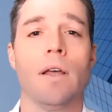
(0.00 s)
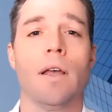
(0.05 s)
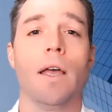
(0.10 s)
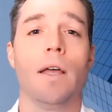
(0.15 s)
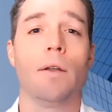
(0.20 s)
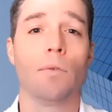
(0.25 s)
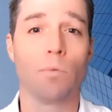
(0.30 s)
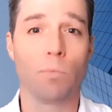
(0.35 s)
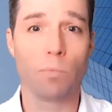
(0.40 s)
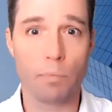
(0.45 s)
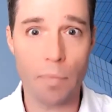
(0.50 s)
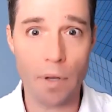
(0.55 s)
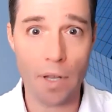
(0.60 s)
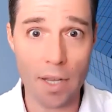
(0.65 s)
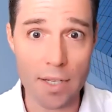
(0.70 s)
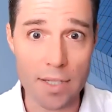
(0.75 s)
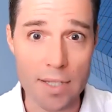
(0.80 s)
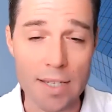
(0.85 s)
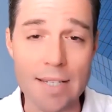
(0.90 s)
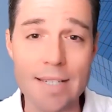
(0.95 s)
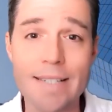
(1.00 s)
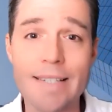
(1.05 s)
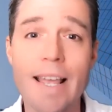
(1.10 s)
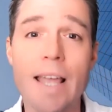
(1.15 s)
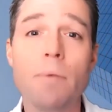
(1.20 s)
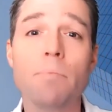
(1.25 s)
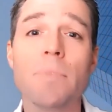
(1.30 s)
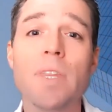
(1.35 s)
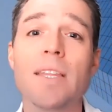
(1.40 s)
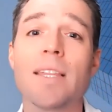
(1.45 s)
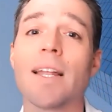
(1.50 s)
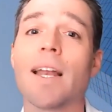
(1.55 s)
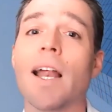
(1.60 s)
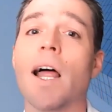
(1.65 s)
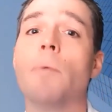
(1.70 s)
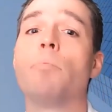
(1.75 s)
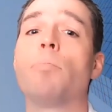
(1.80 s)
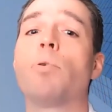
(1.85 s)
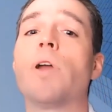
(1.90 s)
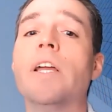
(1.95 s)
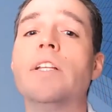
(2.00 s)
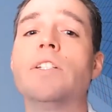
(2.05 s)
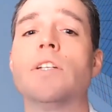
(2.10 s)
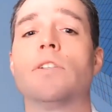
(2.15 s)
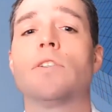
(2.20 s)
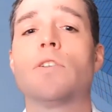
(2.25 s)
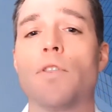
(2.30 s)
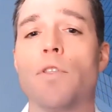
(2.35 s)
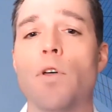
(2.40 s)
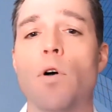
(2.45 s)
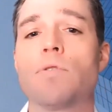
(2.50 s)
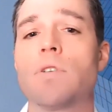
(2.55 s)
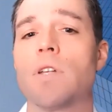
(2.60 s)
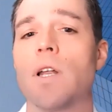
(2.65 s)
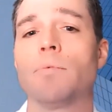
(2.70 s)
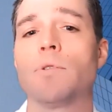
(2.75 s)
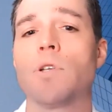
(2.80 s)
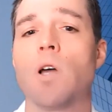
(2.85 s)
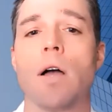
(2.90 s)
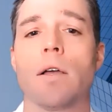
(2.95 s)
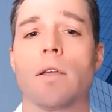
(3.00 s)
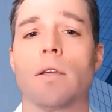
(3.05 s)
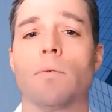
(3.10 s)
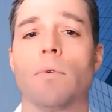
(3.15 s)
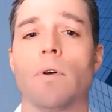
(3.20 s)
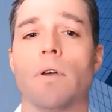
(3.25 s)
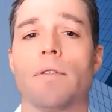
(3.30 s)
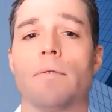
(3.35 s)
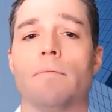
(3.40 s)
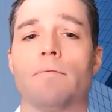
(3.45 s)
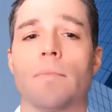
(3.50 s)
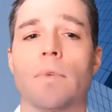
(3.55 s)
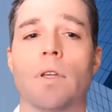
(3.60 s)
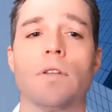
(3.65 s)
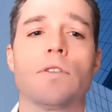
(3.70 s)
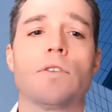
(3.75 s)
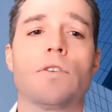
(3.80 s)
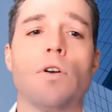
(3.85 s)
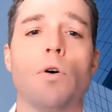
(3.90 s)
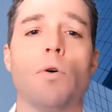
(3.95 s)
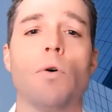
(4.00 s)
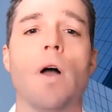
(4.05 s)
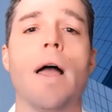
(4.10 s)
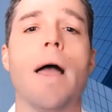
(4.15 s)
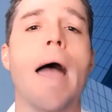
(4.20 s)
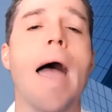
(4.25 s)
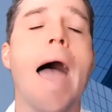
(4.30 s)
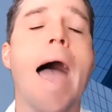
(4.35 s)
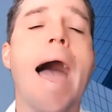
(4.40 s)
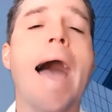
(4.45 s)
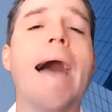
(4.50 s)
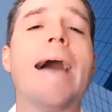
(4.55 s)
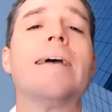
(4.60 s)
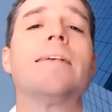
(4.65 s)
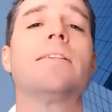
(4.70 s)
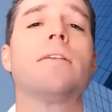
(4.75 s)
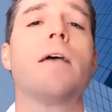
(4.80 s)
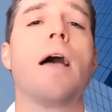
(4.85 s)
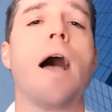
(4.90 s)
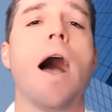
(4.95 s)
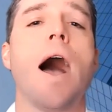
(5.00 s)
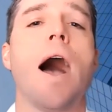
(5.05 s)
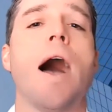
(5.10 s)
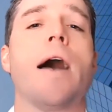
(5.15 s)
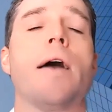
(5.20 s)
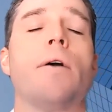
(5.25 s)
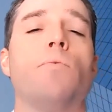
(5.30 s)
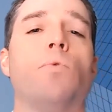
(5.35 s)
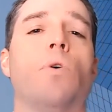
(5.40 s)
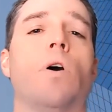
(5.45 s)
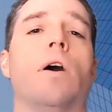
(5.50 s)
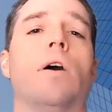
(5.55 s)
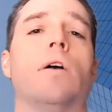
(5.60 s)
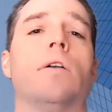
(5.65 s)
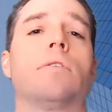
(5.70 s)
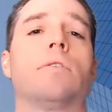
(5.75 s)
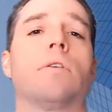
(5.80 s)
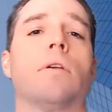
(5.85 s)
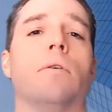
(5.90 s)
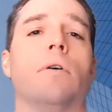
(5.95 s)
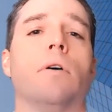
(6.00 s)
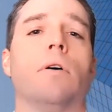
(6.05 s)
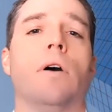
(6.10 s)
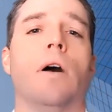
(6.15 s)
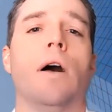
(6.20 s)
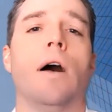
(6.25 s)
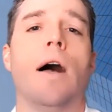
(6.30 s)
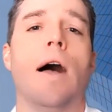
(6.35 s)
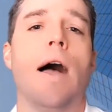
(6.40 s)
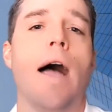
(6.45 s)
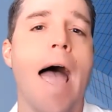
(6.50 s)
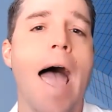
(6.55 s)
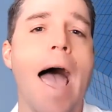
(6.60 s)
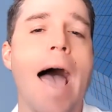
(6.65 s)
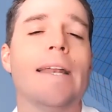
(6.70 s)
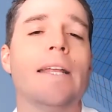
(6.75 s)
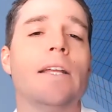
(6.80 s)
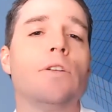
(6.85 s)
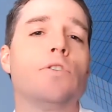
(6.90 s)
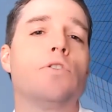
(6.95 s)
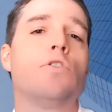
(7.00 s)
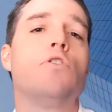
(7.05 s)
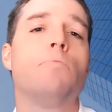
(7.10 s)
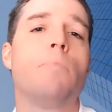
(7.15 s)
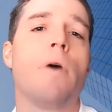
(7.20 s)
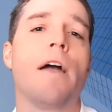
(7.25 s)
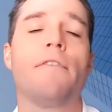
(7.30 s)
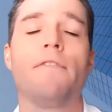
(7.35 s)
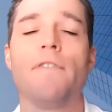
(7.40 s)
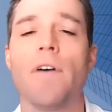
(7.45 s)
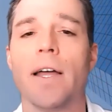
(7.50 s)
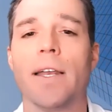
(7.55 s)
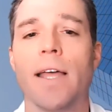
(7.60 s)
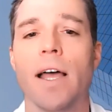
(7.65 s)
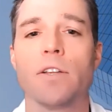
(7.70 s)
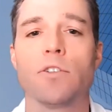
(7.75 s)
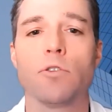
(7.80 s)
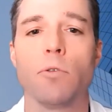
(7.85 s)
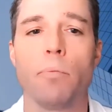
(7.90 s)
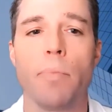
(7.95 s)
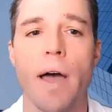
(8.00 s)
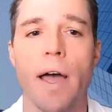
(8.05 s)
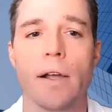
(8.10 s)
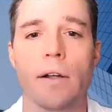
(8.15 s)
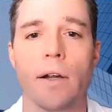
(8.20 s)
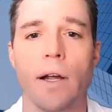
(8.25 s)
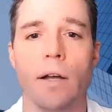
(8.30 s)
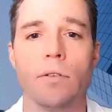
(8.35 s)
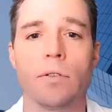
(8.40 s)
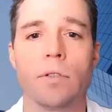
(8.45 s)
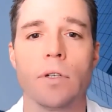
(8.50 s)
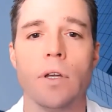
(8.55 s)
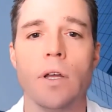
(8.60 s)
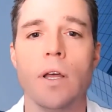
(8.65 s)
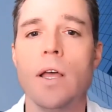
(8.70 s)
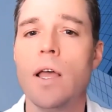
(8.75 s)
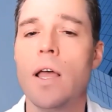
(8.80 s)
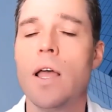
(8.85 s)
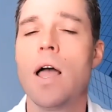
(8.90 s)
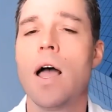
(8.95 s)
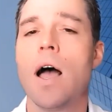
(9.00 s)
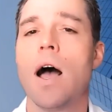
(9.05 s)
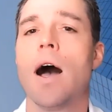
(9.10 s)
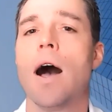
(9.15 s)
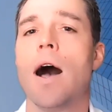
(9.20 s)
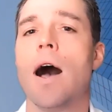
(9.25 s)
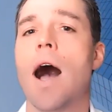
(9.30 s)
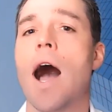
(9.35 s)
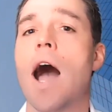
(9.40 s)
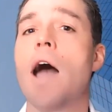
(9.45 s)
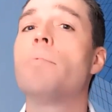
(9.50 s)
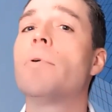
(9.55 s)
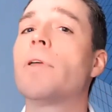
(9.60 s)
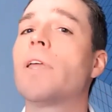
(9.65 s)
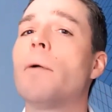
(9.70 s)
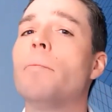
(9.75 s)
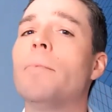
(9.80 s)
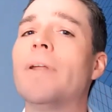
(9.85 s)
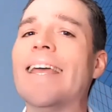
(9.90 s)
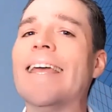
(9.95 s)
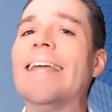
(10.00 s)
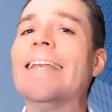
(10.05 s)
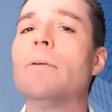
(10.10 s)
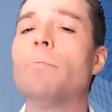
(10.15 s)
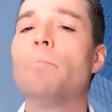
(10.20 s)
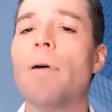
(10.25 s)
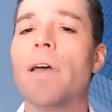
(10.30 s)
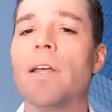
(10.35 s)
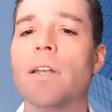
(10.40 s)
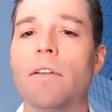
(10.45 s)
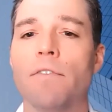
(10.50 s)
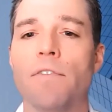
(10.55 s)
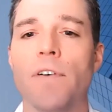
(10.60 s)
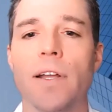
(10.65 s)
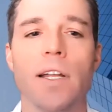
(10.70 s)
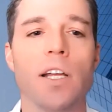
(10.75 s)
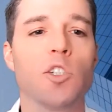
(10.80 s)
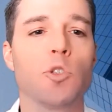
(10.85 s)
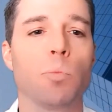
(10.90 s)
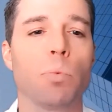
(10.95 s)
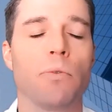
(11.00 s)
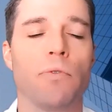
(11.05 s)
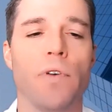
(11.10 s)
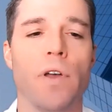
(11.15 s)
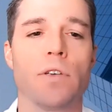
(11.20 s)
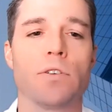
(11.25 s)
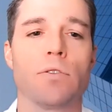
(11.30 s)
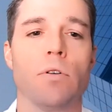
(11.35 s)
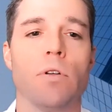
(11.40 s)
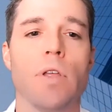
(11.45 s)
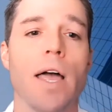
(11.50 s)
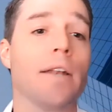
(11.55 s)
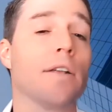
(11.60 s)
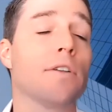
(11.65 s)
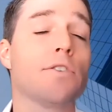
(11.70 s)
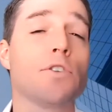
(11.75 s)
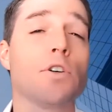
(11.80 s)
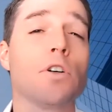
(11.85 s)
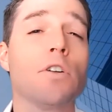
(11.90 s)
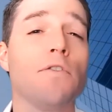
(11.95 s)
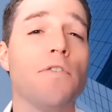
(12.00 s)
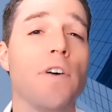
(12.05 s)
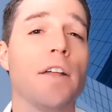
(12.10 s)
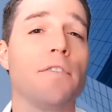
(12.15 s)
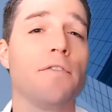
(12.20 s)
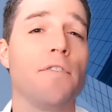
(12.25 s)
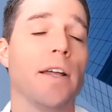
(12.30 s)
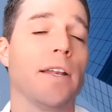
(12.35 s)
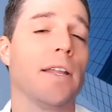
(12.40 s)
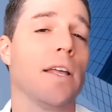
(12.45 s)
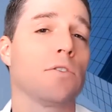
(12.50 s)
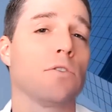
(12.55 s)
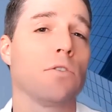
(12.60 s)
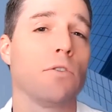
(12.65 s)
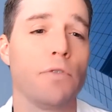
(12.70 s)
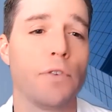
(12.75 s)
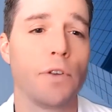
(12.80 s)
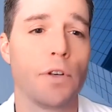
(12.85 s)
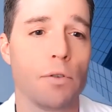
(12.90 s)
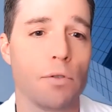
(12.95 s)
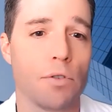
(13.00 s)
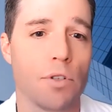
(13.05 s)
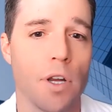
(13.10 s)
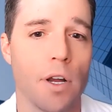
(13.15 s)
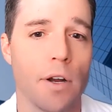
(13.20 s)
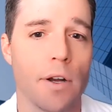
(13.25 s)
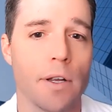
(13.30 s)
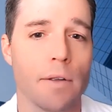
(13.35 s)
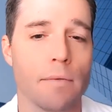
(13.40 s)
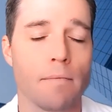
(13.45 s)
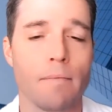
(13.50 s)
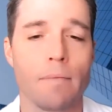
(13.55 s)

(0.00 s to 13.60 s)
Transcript: and is the same thing that I'm preaching to those that I'm talking with. And so as I was adding to my financial background, I became an independent financial professional and a certified financial fiduciary.